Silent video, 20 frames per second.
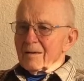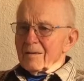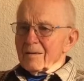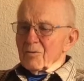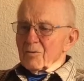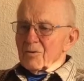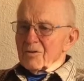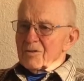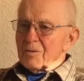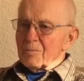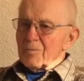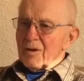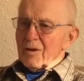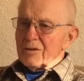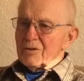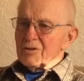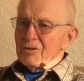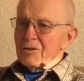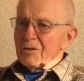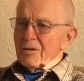There were some
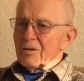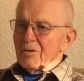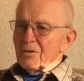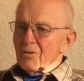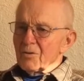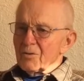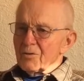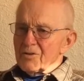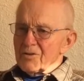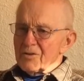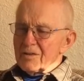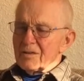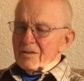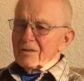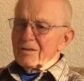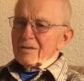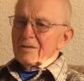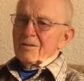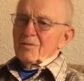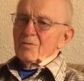nice young girls
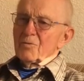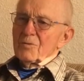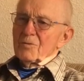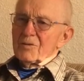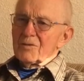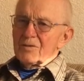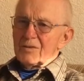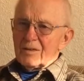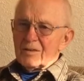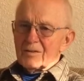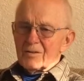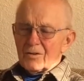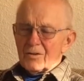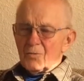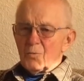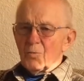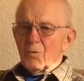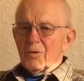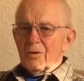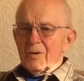there that
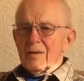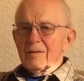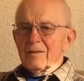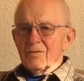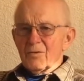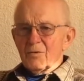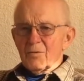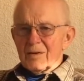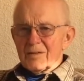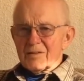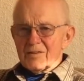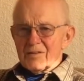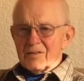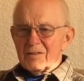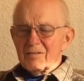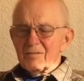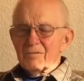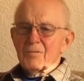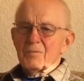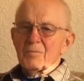were
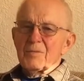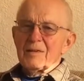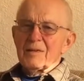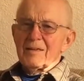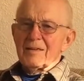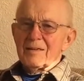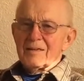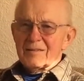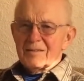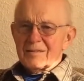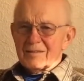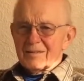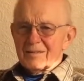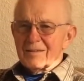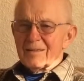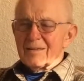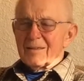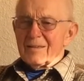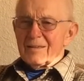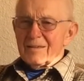interesting for me as a
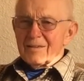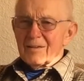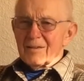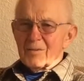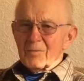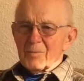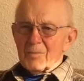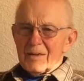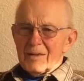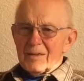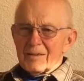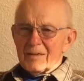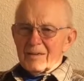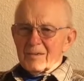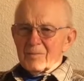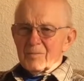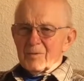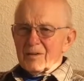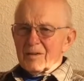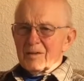young man
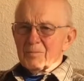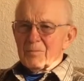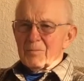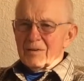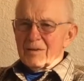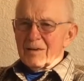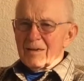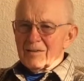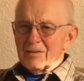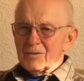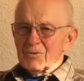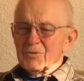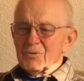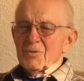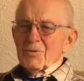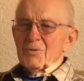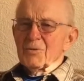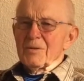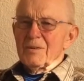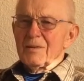coming up in high
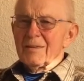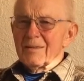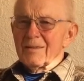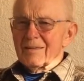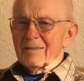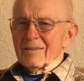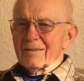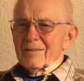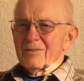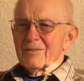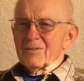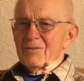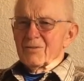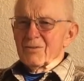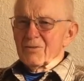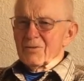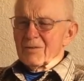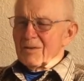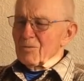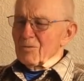school. Yeah, I'm
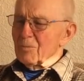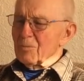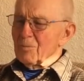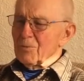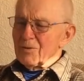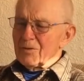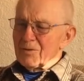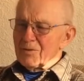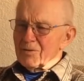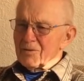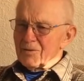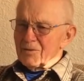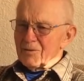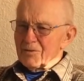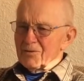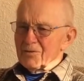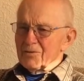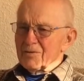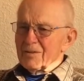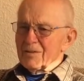sure they were pretty
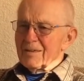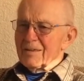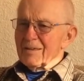girls.